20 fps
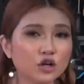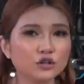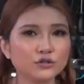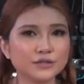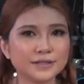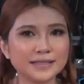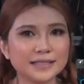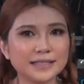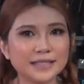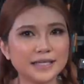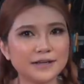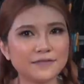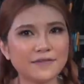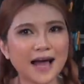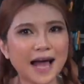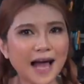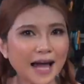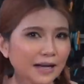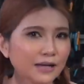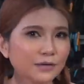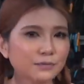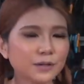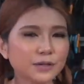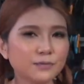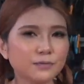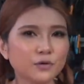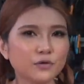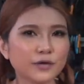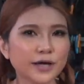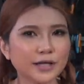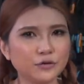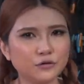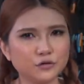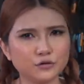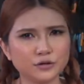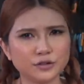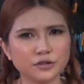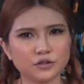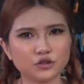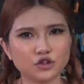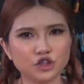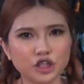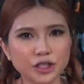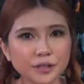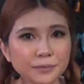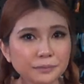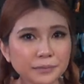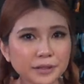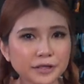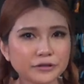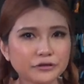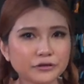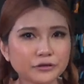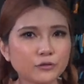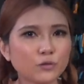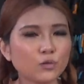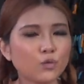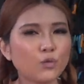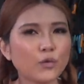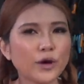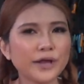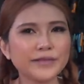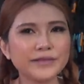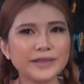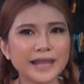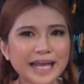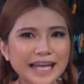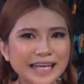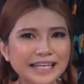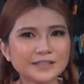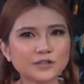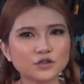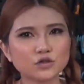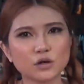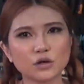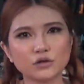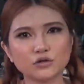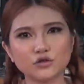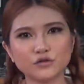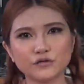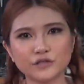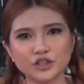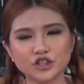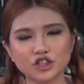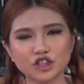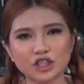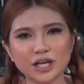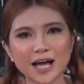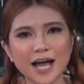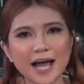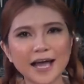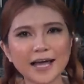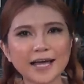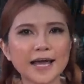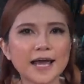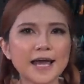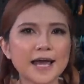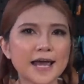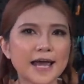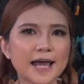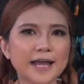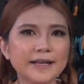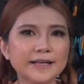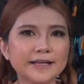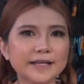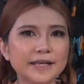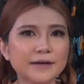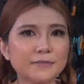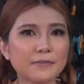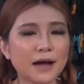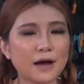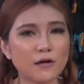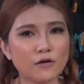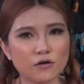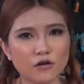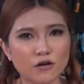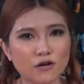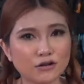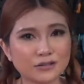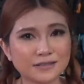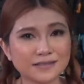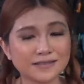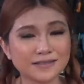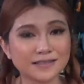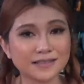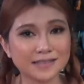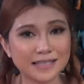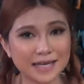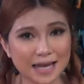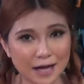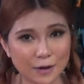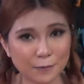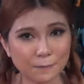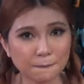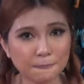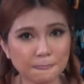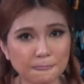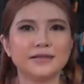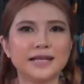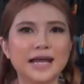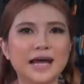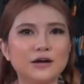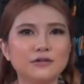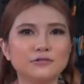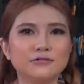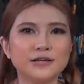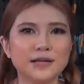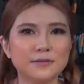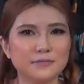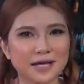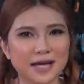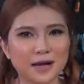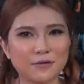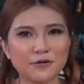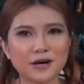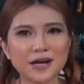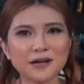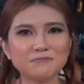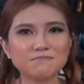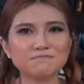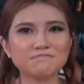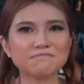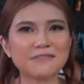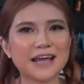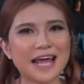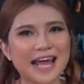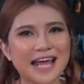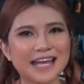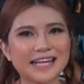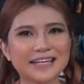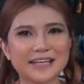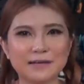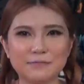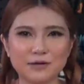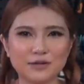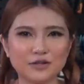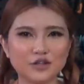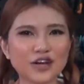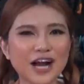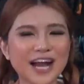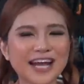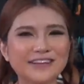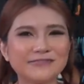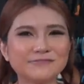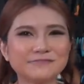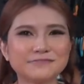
to see if other people can use the cheap meter when they install UVGI and keep our costs down. Now, let me cover up and give it a try.